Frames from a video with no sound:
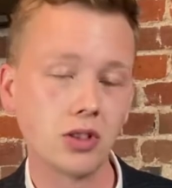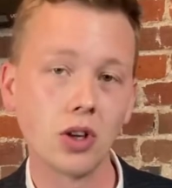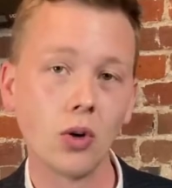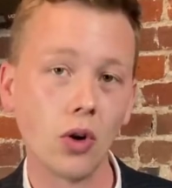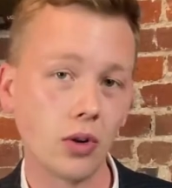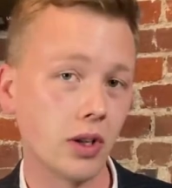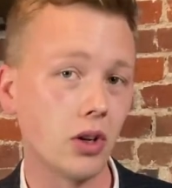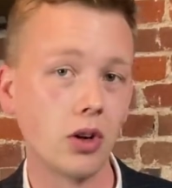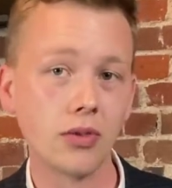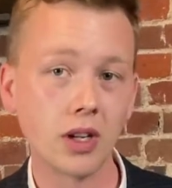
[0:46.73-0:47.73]
So year
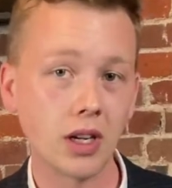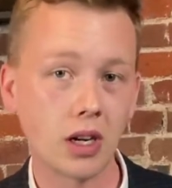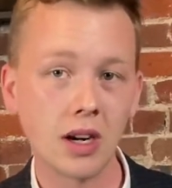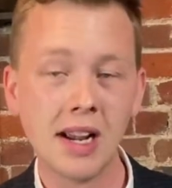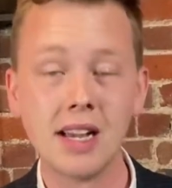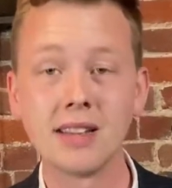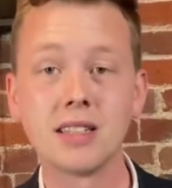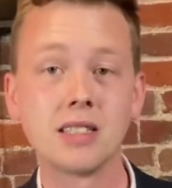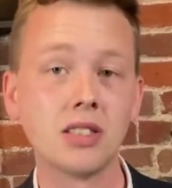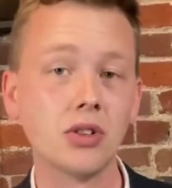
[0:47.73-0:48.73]
over year, that
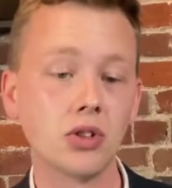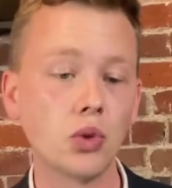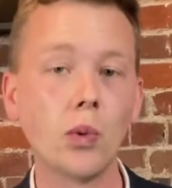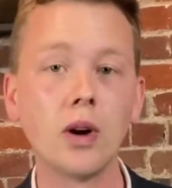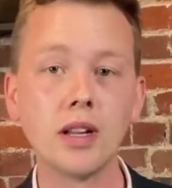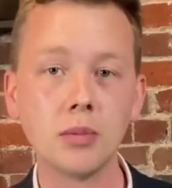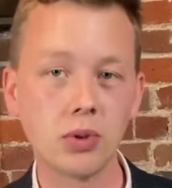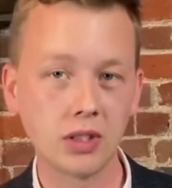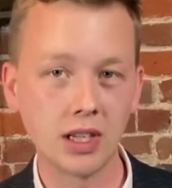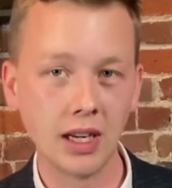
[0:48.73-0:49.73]
is still a
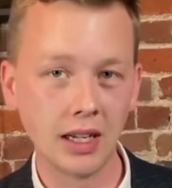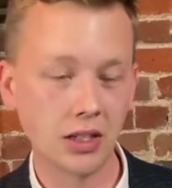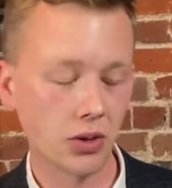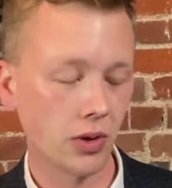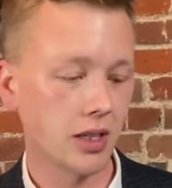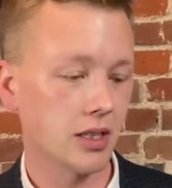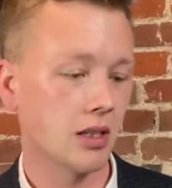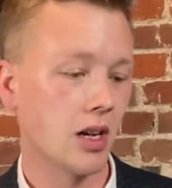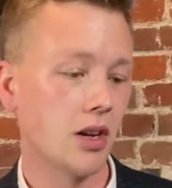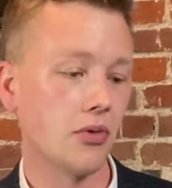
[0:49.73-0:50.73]
20% increase
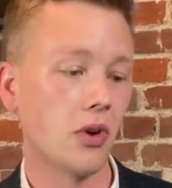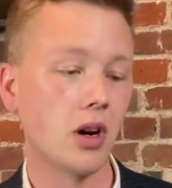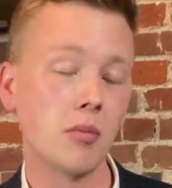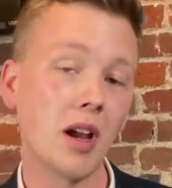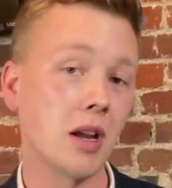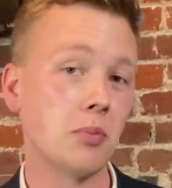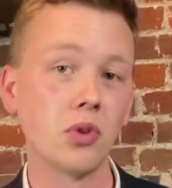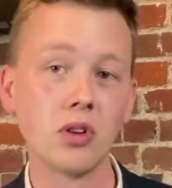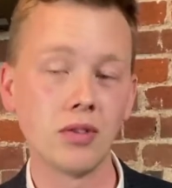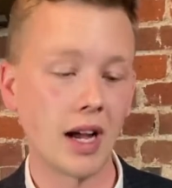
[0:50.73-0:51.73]
from
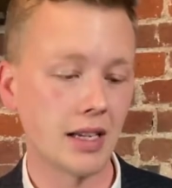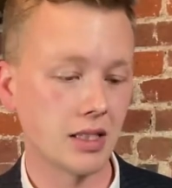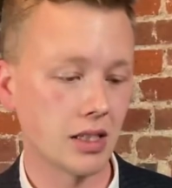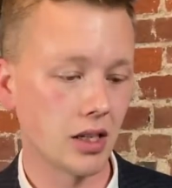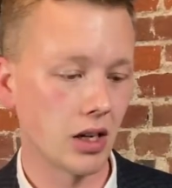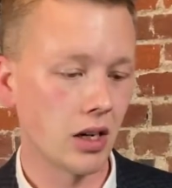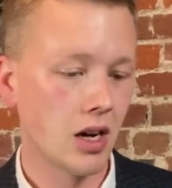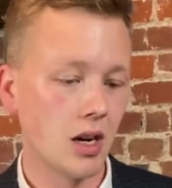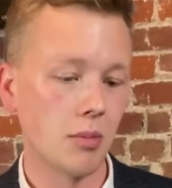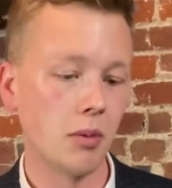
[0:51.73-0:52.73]
April of last year,
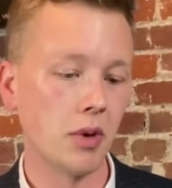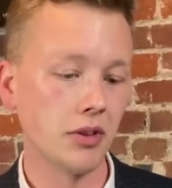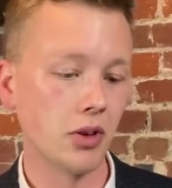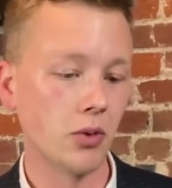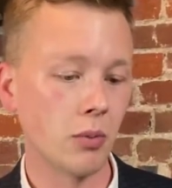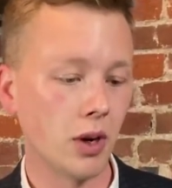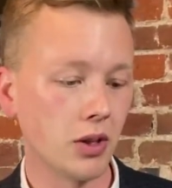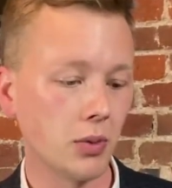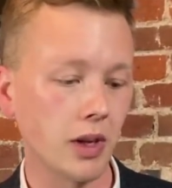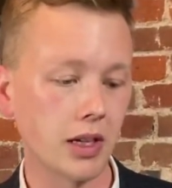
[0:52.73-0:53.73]
but month over month
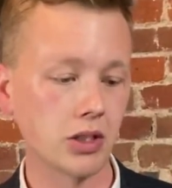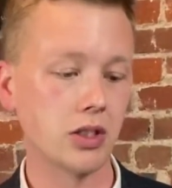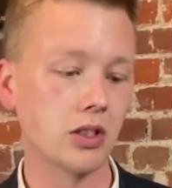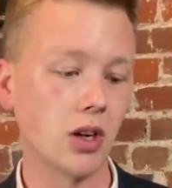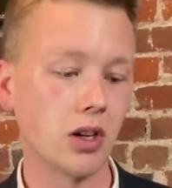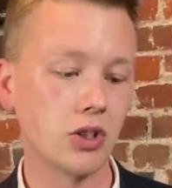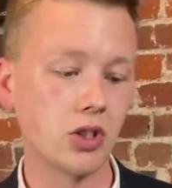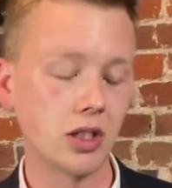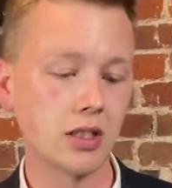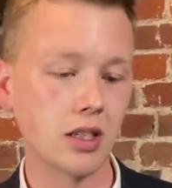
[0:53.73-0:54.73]
we actually saw
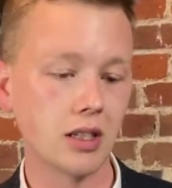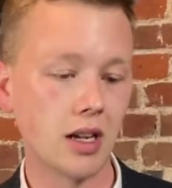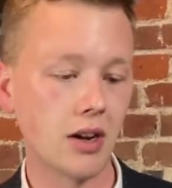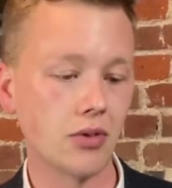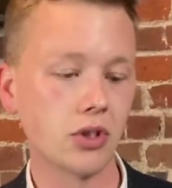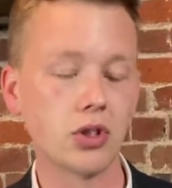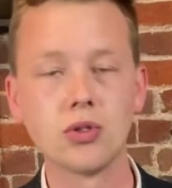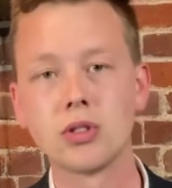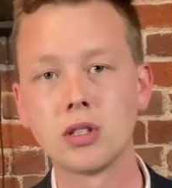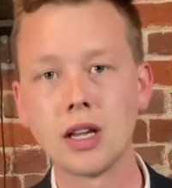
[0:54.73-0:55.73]
just an ever so
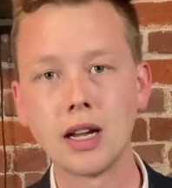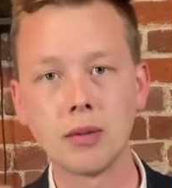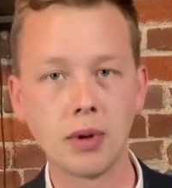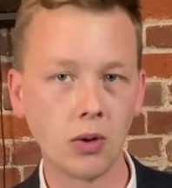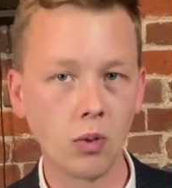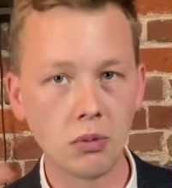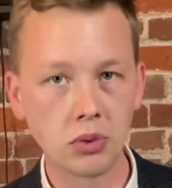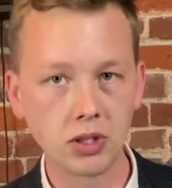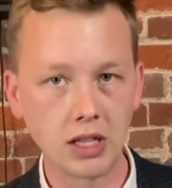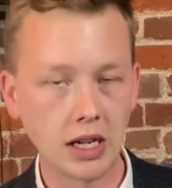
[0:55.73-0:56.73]
slight
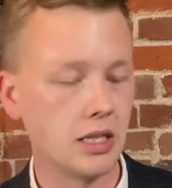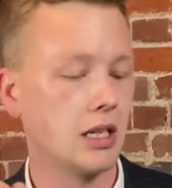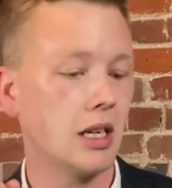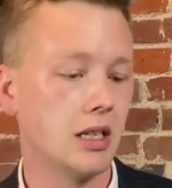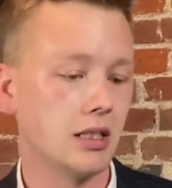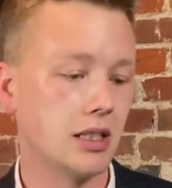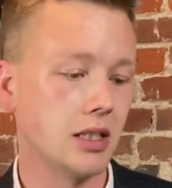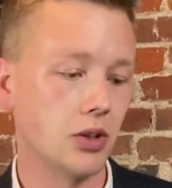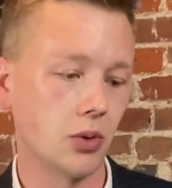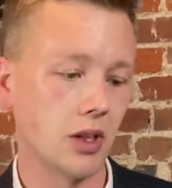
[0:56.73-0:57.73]
1%
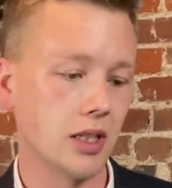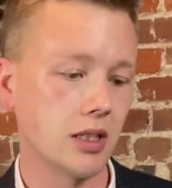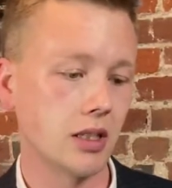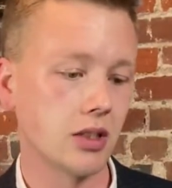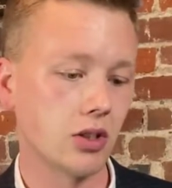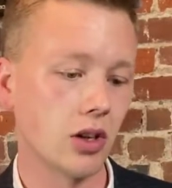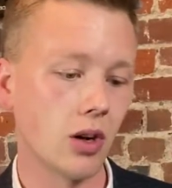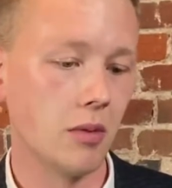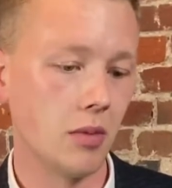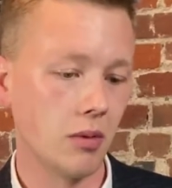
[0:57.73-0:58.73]
decrease. And so
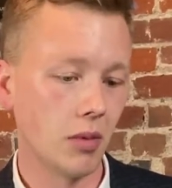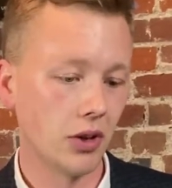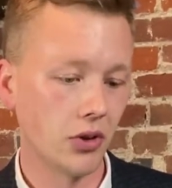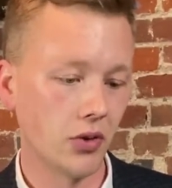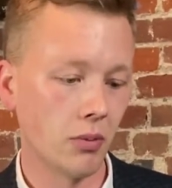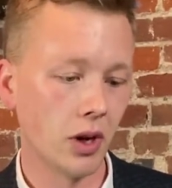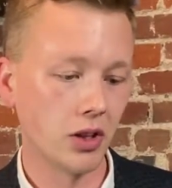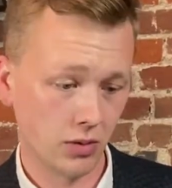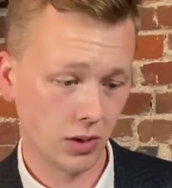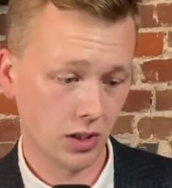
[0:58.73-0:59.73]
month over
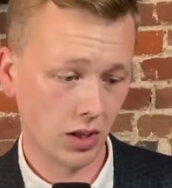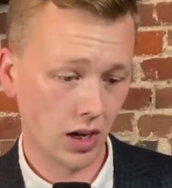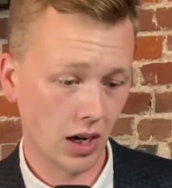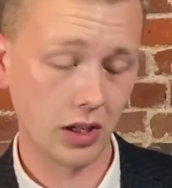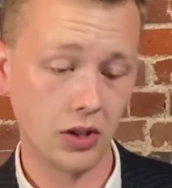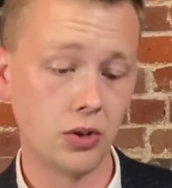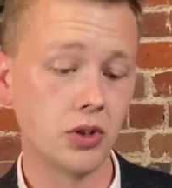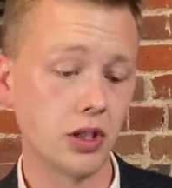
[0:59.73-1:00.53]
month we saw a huge